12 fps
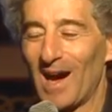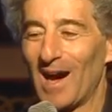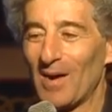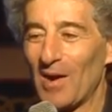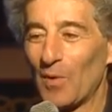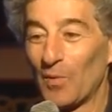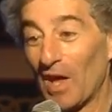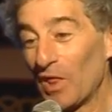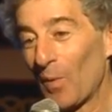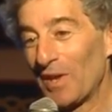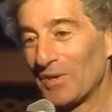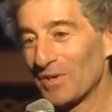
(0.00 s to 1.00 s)
Uh,
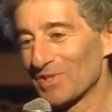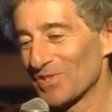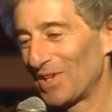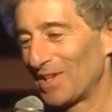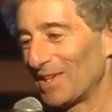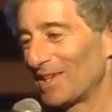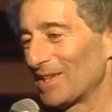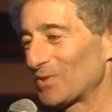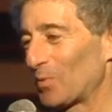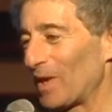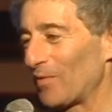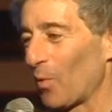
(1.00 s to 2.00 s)
another way you can see it
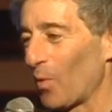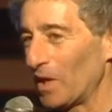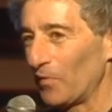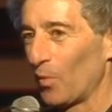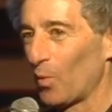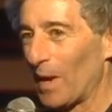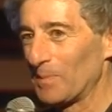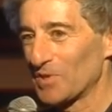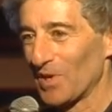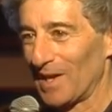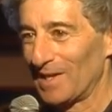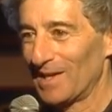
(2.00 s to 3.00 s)
is we have a wonderful
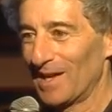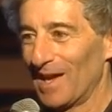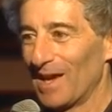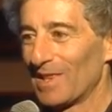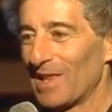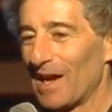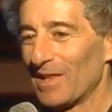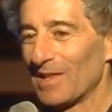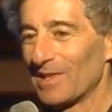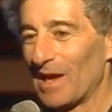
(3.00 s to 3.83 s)
website that,